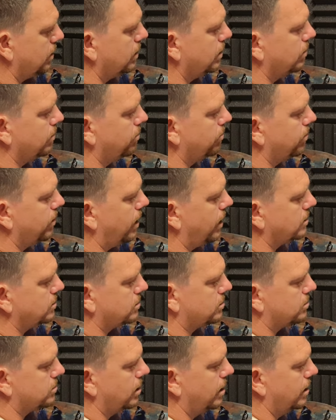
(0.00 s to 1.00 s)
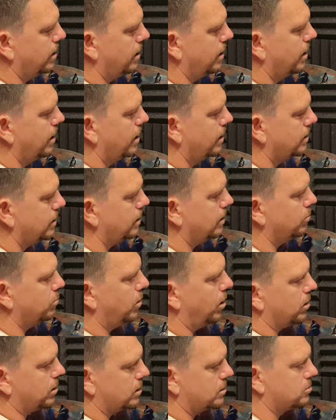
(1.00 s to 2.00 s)
Little flies, a little
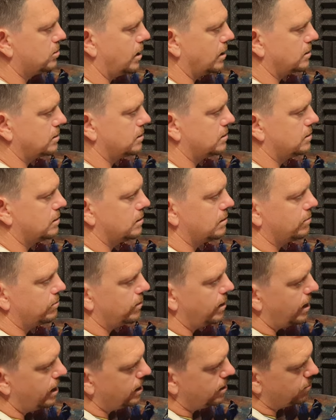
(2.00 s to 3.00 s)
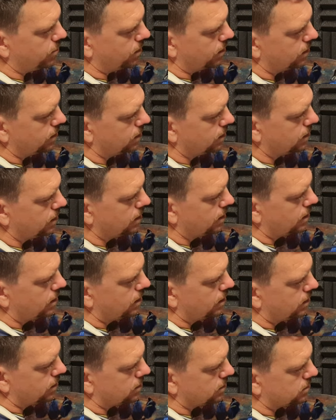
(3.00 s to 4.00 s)
moth attracted to the flame.
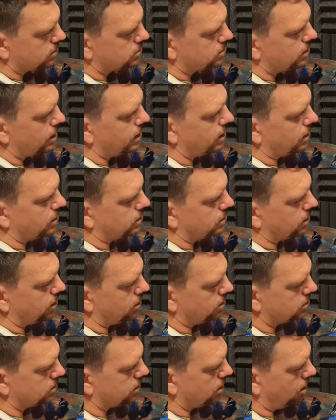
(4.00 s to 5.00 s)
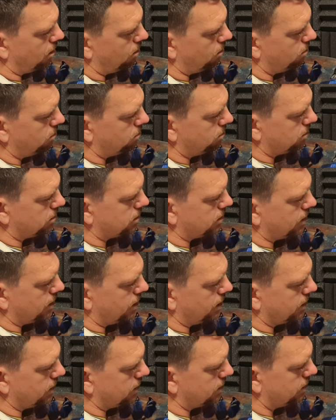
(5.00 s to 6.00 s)
Straight across the whole
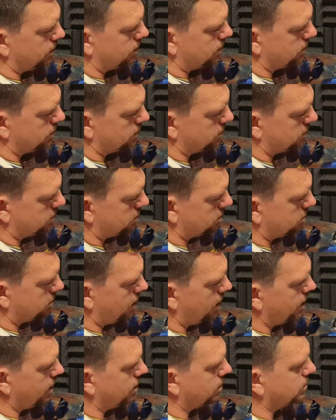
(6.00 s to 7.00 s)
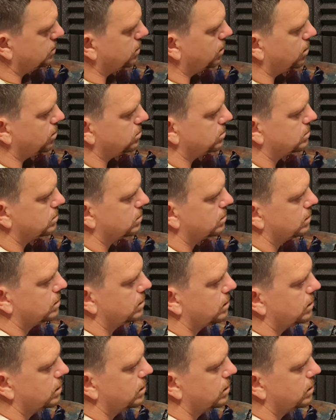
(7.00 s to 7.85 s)
thing. Straight across.